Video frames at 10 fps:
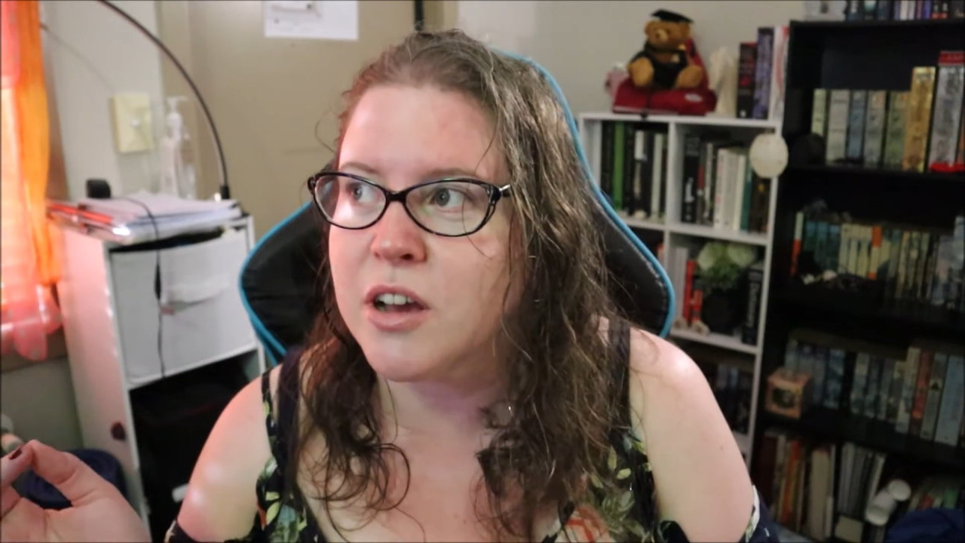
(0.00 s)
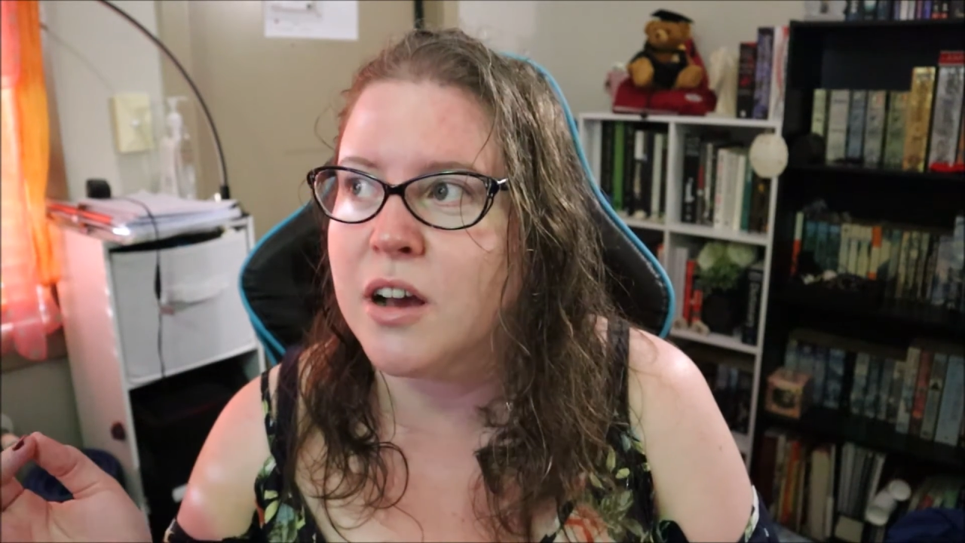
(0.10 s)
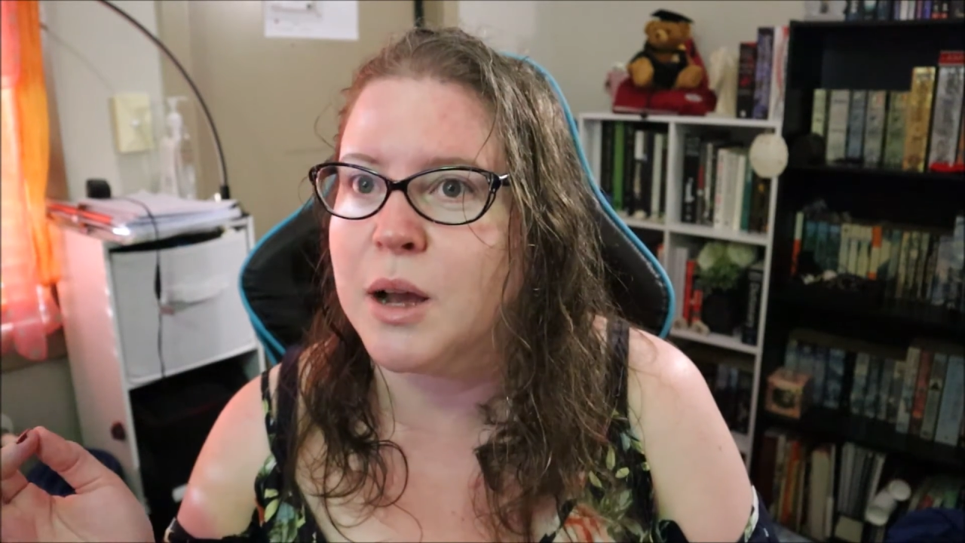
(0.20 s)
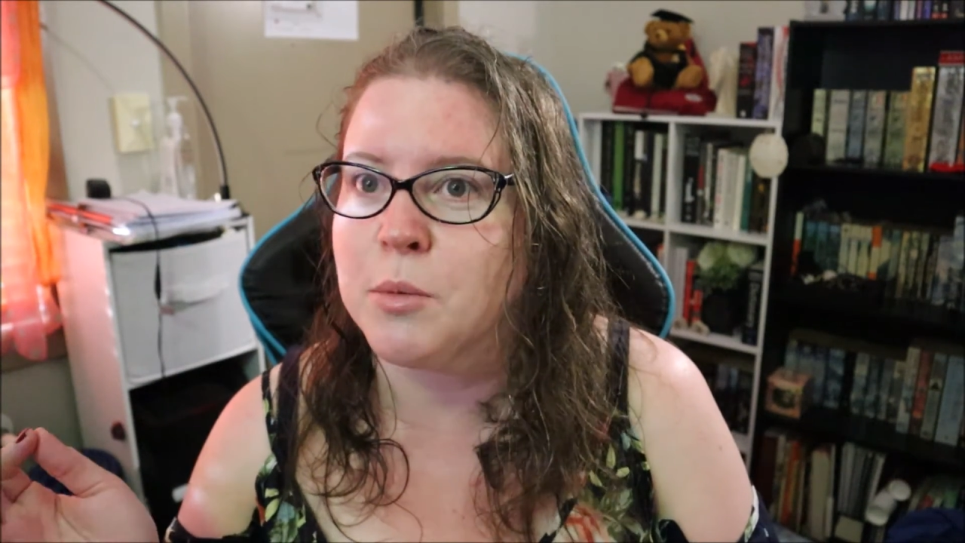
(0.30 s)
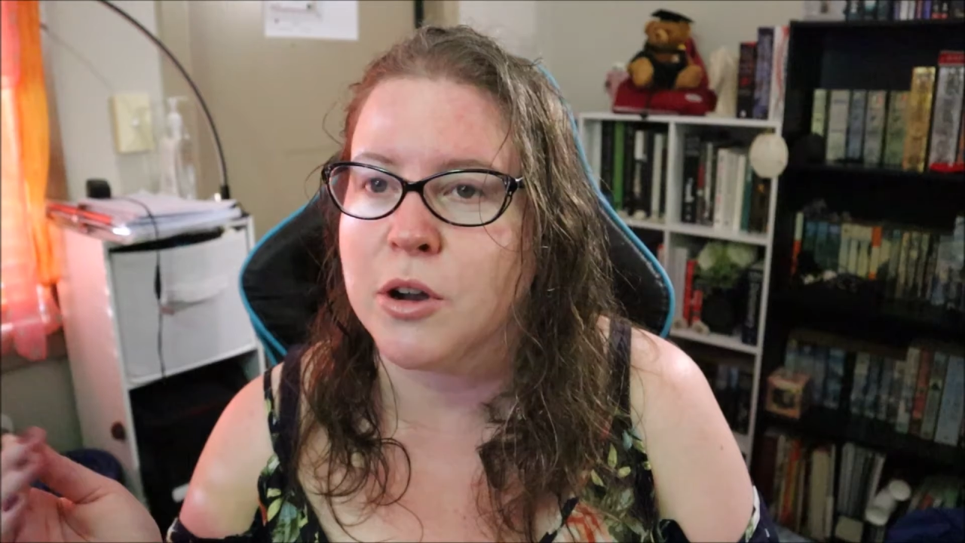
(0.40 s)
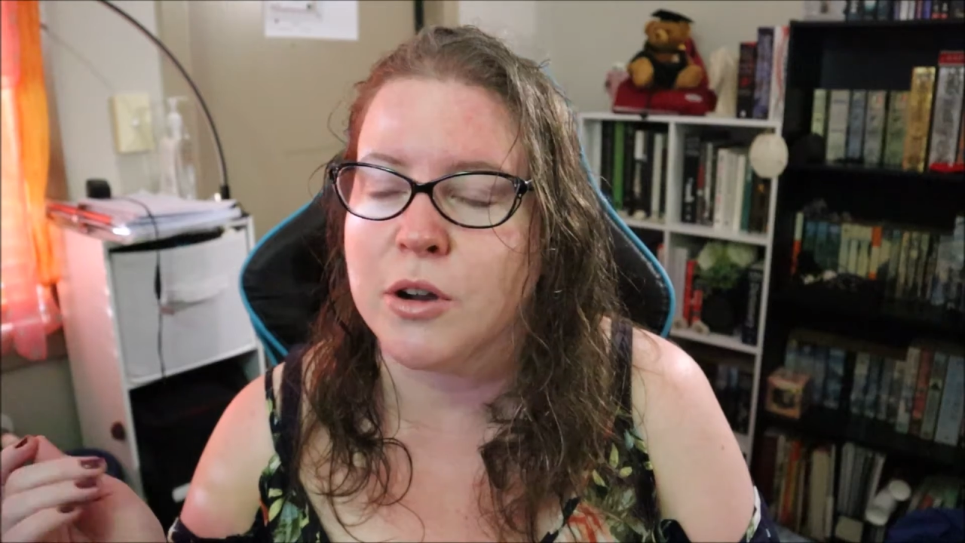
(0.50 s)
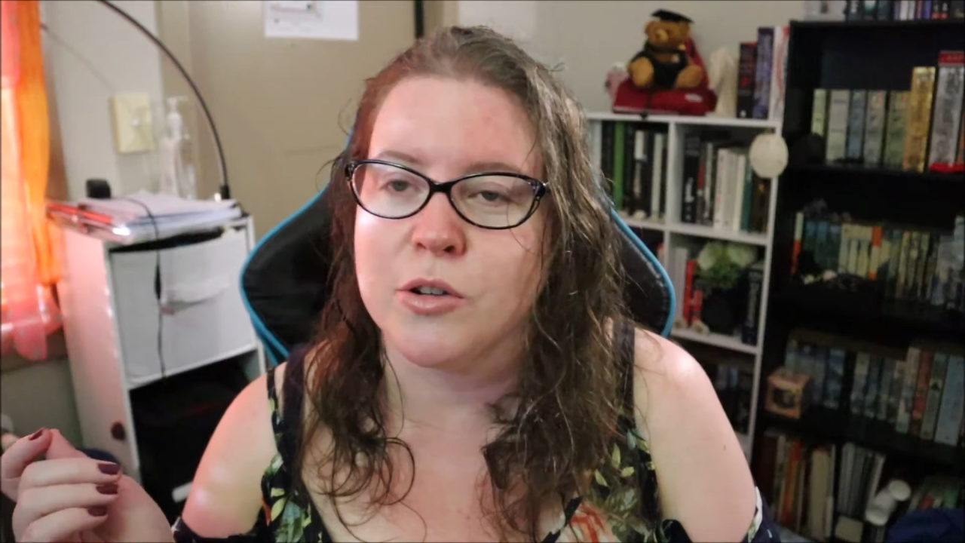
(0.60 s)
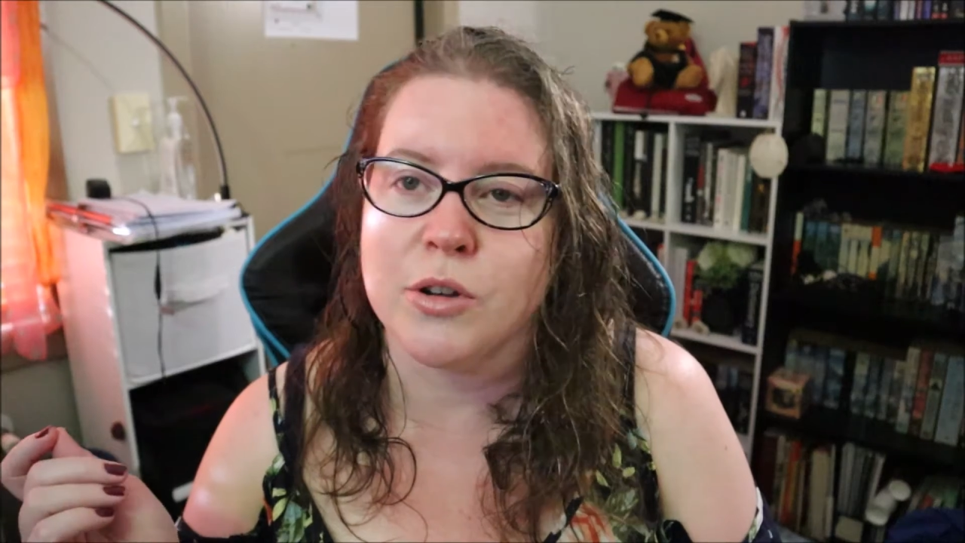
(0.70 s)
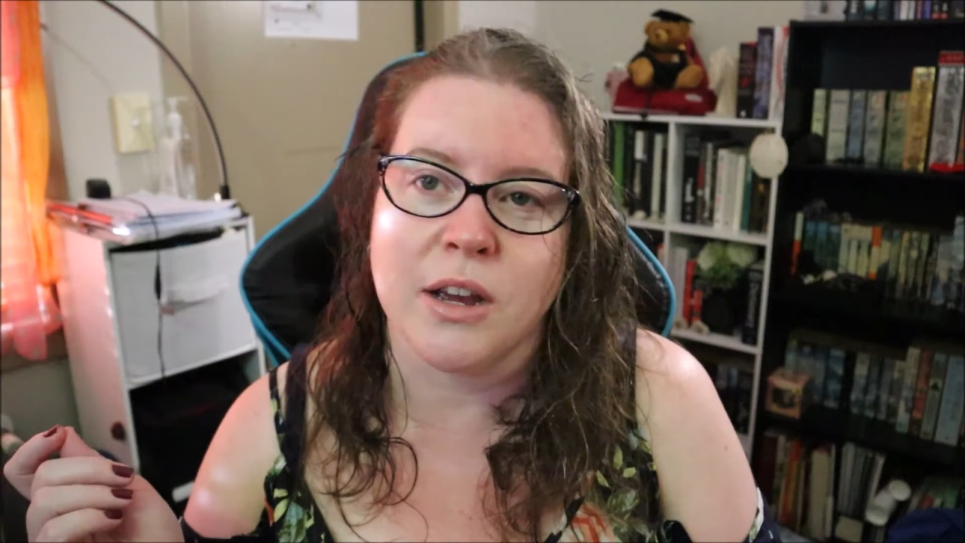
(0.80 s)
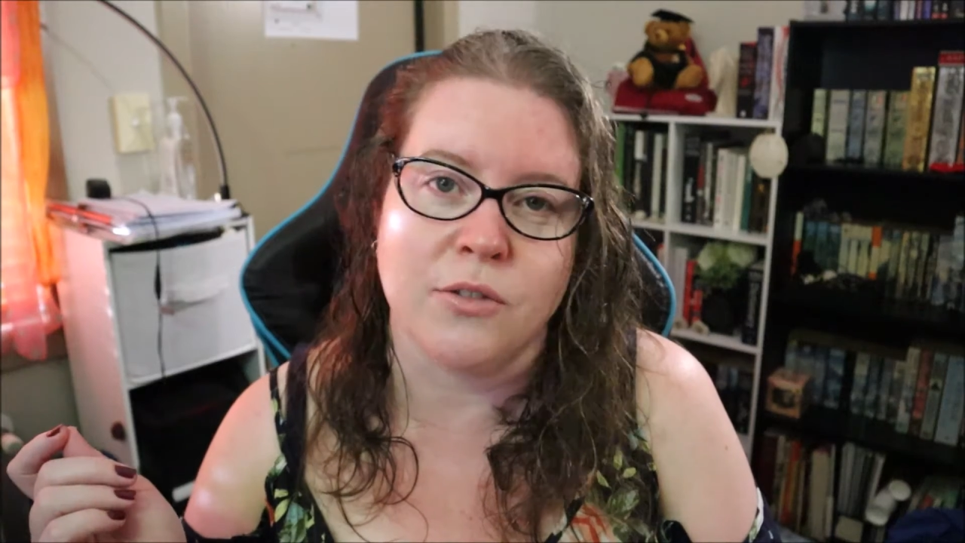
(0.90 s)
I'm going
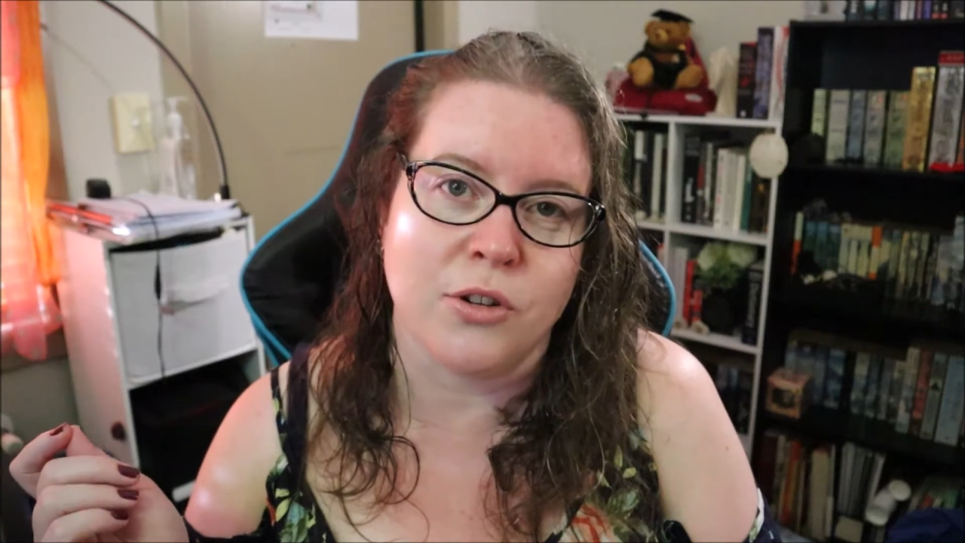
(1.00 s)
to have